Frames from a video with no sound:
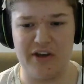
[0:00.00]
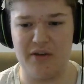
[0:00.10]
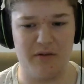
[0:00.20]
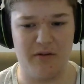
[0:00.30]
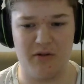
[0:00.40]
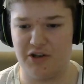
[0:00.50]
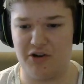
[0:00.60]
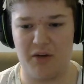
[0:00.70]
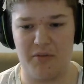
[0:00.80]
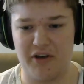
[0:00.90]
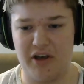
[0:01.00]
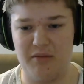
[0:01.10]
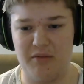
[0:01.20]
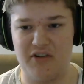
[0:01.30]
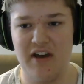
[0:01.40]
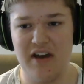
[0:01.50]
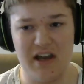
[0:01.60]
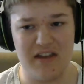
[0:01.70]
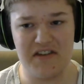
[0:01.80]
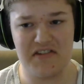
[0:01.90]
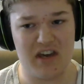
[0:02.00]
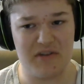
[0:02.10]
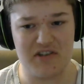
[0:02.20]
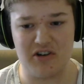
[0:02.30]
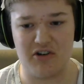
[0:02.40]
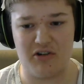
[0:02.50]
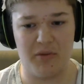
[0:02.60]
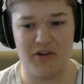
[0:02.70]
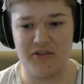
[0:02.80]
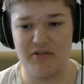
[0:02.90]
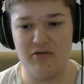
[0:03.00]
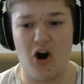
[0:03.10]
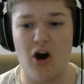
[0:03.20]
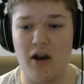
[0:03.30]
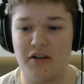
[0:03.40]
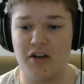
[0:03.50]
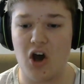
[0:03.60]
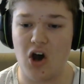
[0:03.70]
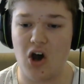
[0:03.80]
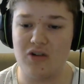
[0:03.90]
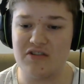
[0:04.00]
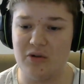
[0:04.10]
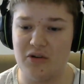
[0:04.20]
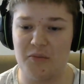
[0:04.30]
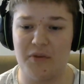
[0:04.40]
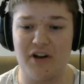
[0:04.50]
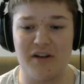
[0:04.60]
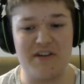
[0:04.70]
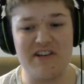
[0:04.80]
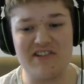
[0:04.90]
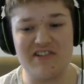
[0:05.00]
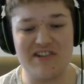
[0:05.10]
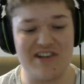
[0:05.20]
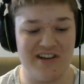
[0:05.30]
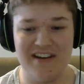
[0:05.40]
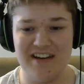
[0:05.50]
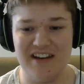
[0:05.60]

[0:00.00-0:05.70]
games. They were incredible games. This game is incredible, too, on consoles, but on P C,